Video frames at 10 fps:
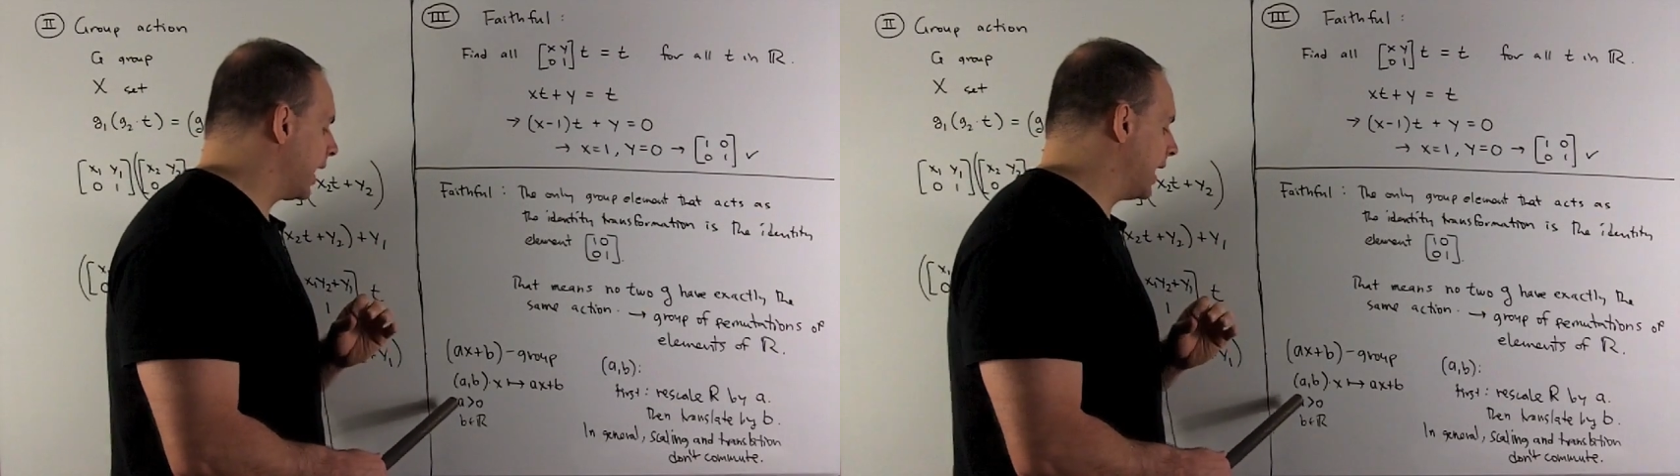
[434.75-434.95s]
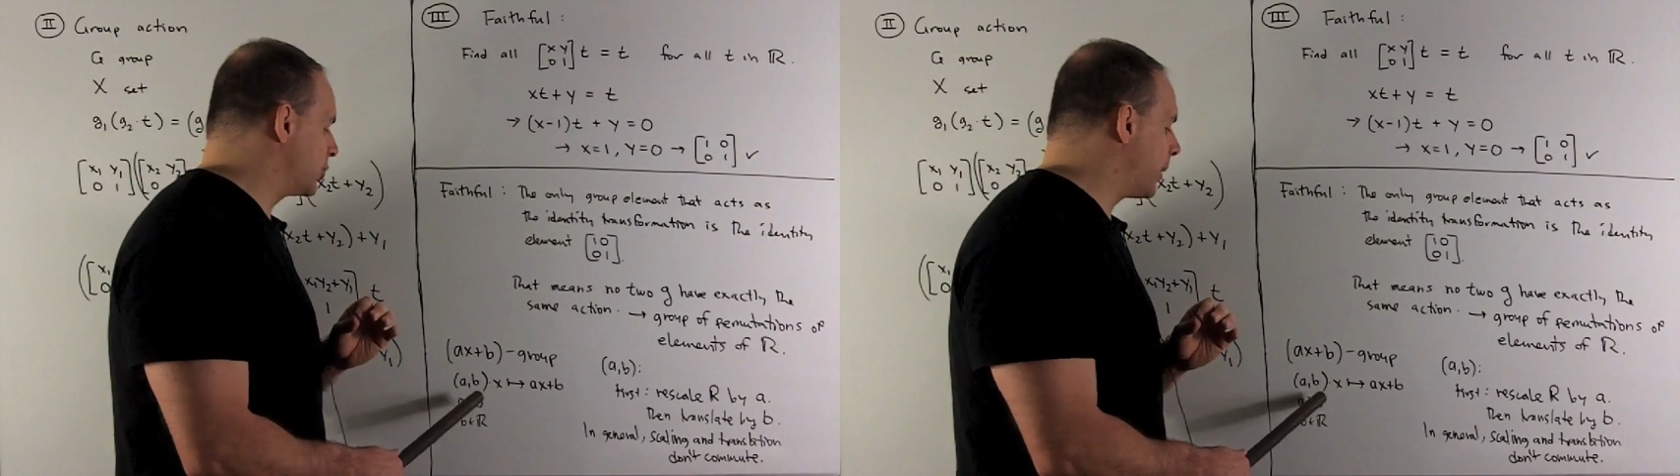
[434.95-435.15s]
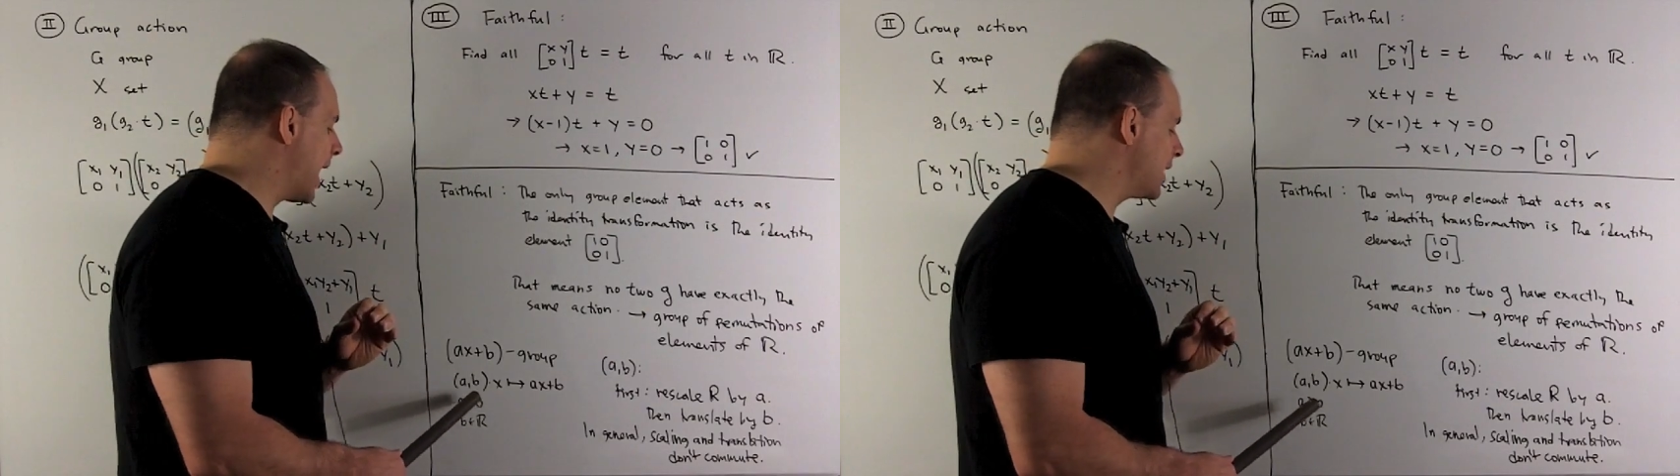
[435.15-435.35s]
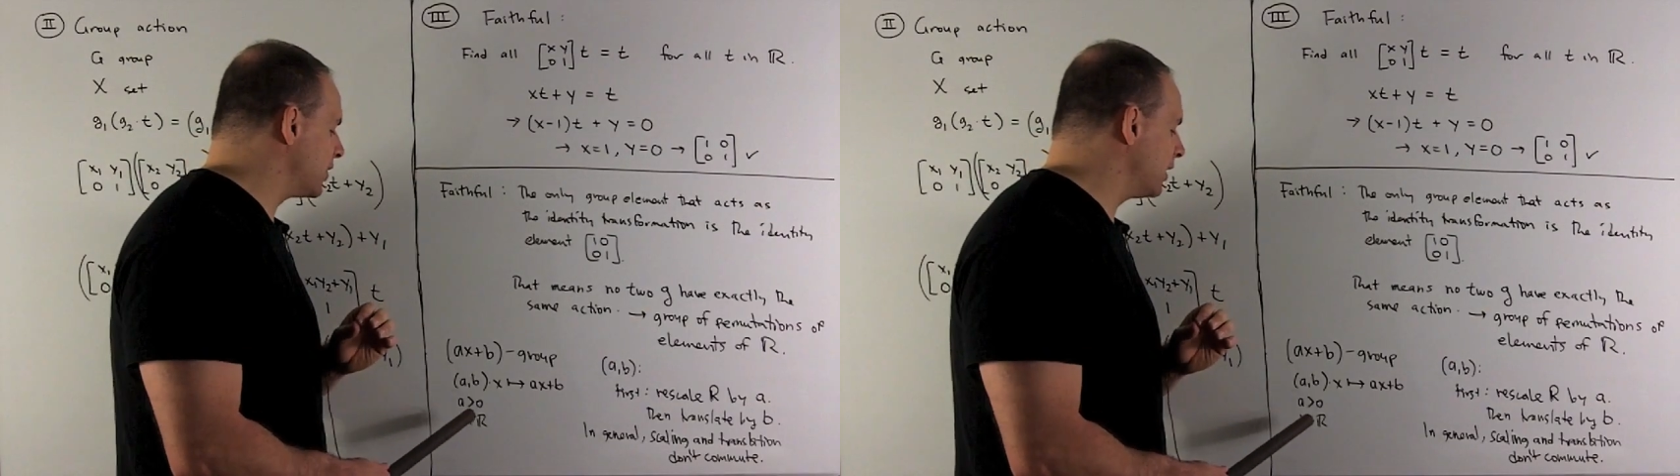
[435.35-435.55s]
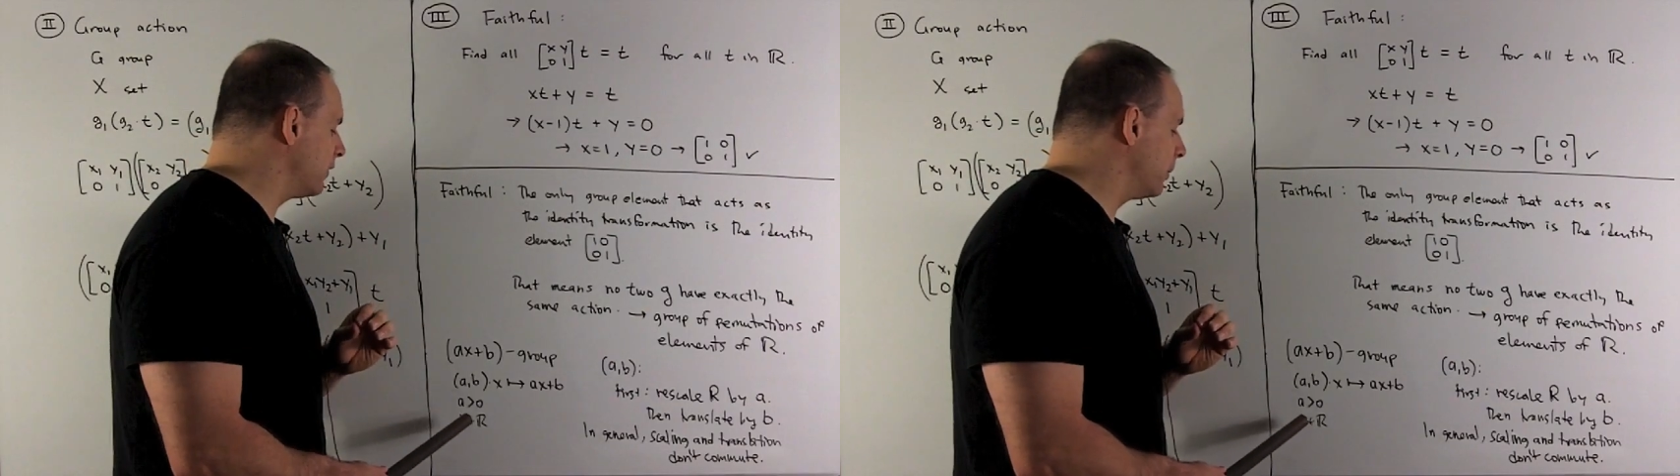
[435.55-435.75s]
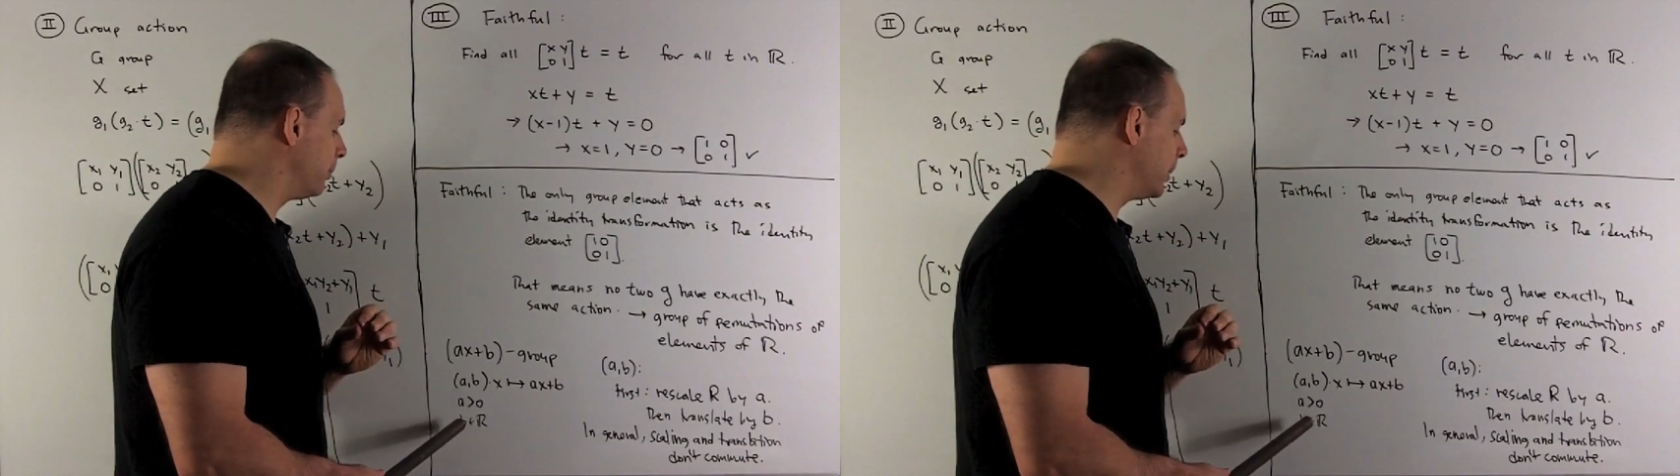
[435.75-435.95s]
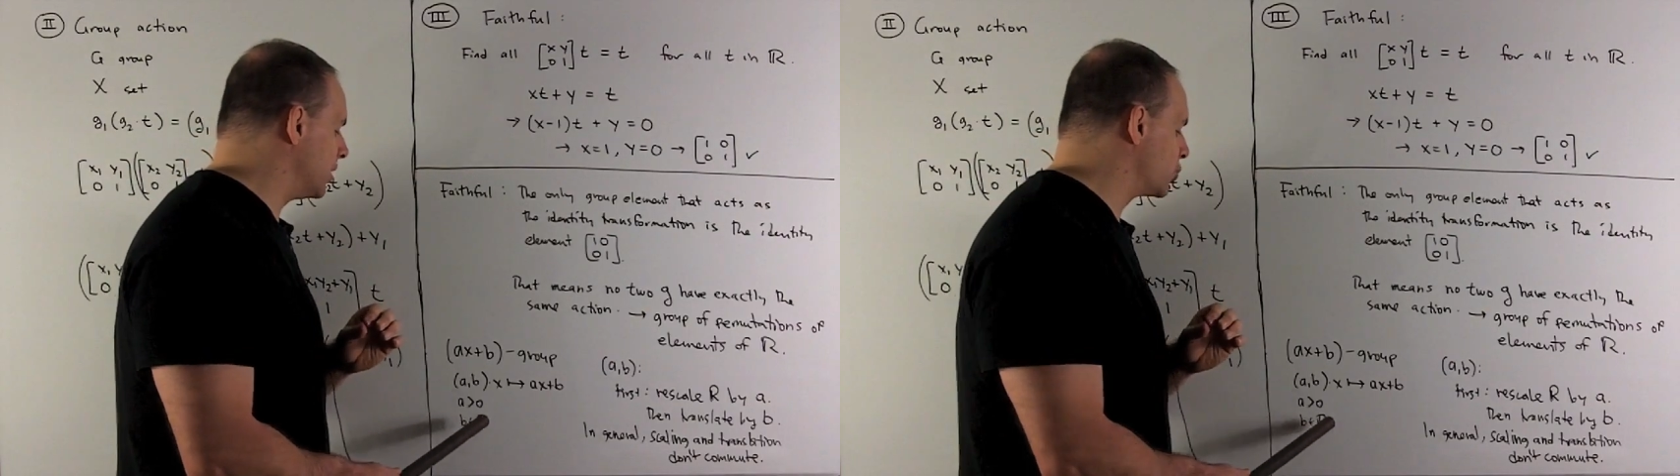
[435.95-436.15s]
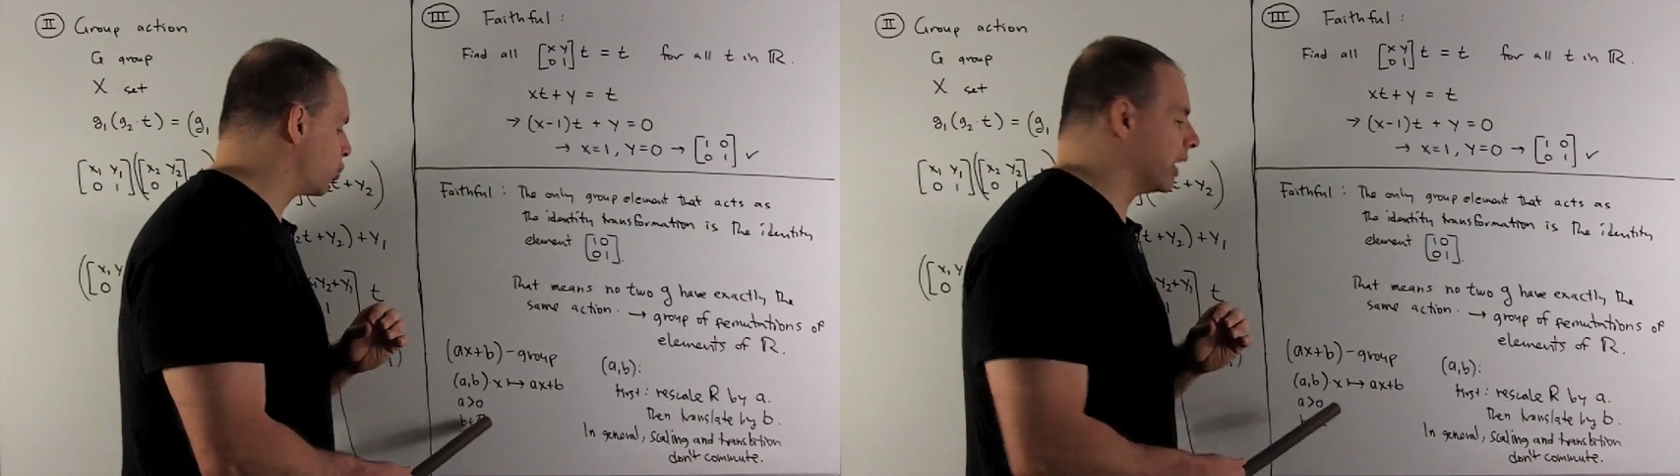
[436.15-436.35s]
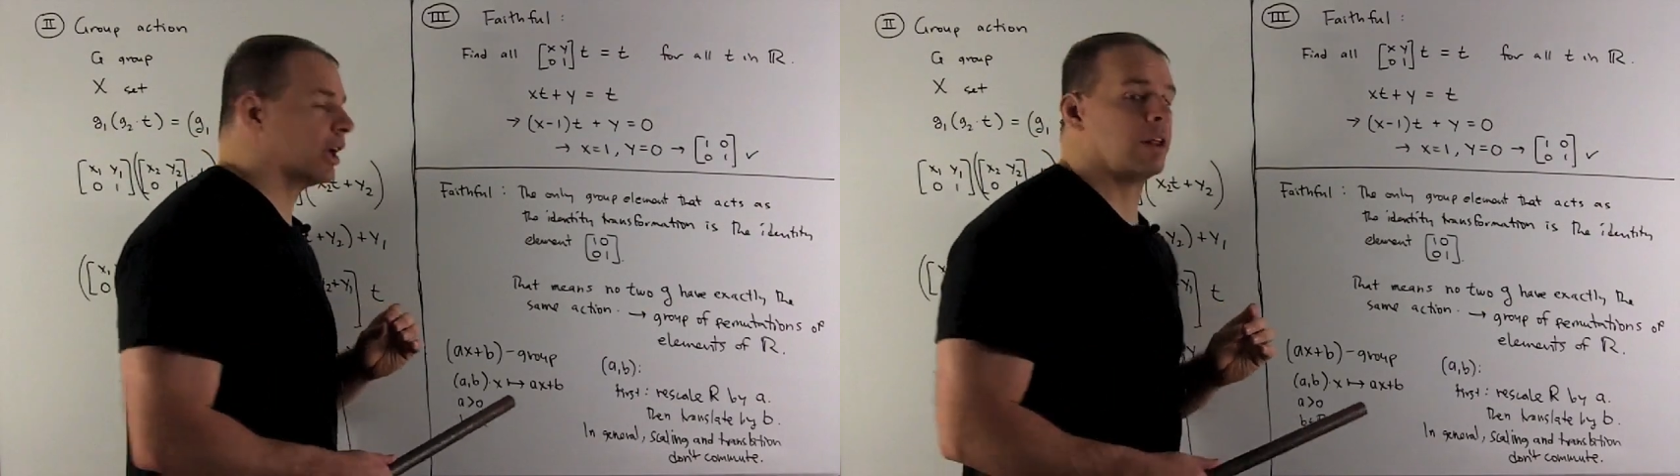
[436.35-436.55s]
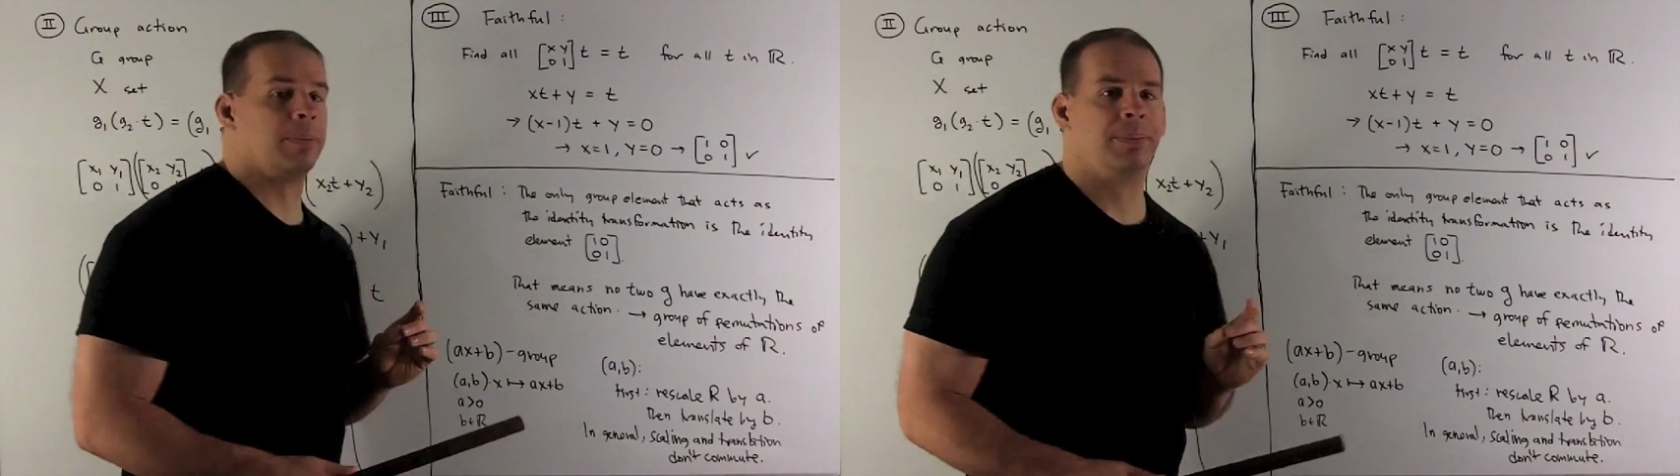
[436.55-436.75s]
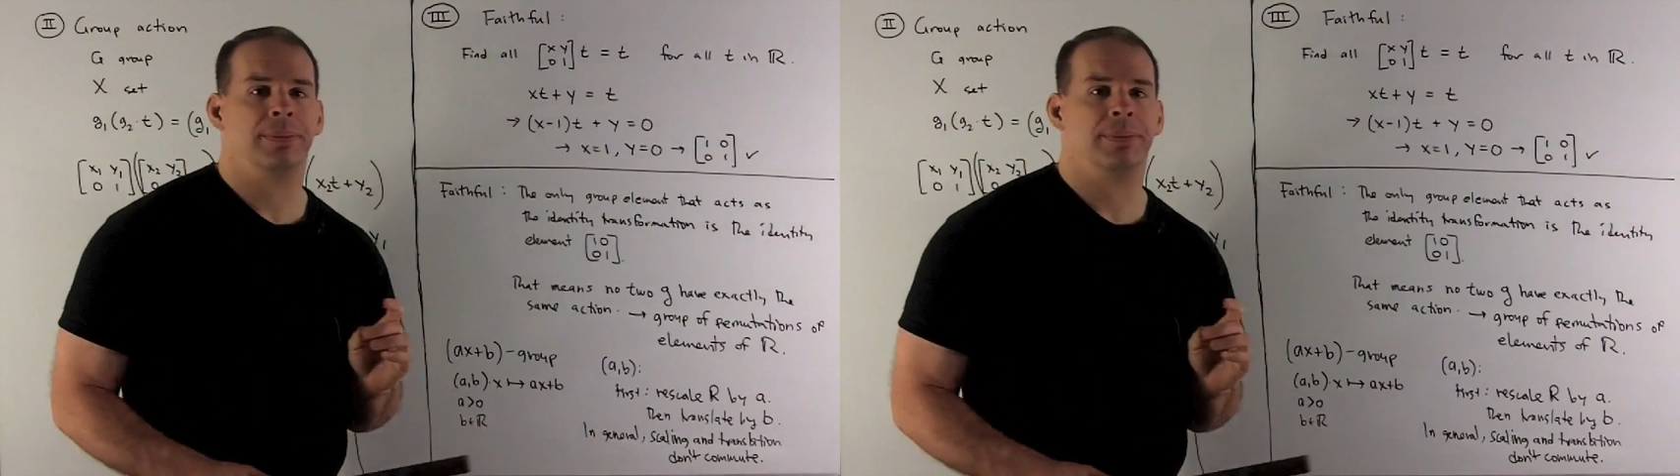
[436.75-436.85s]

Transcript: A is positive, B is real.